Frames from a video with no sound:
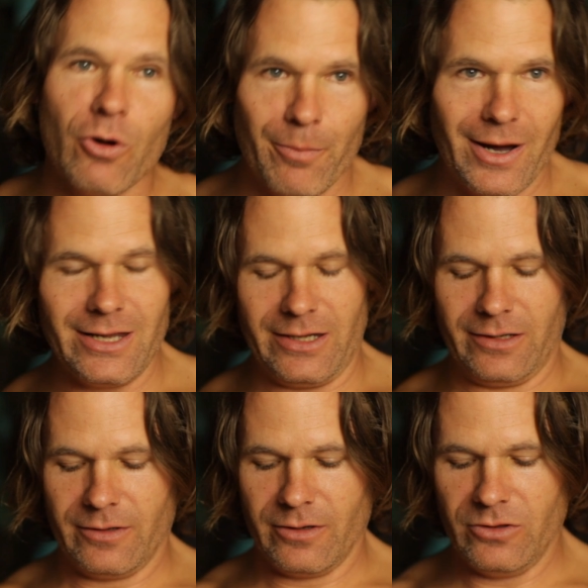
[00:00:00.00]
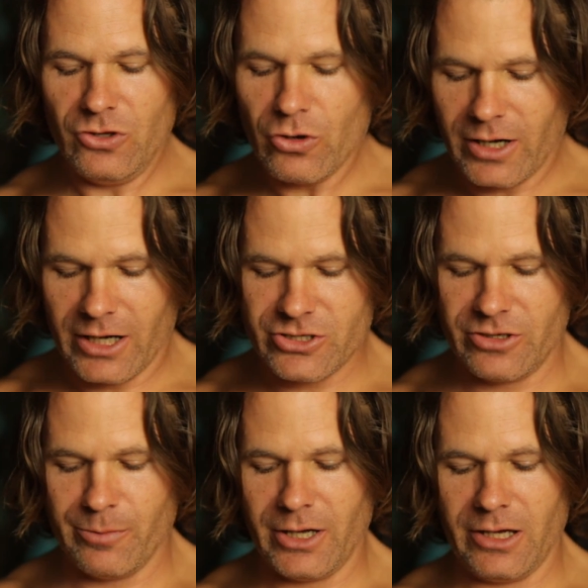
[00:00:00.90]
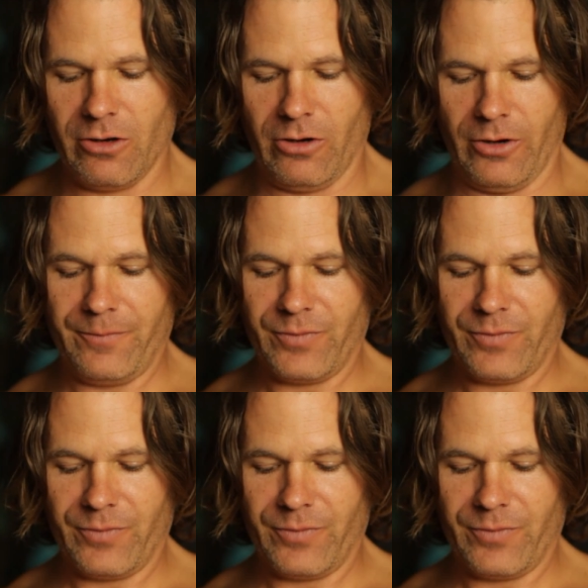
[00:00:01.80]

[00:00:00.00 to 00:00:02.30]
money, no connection to money at all.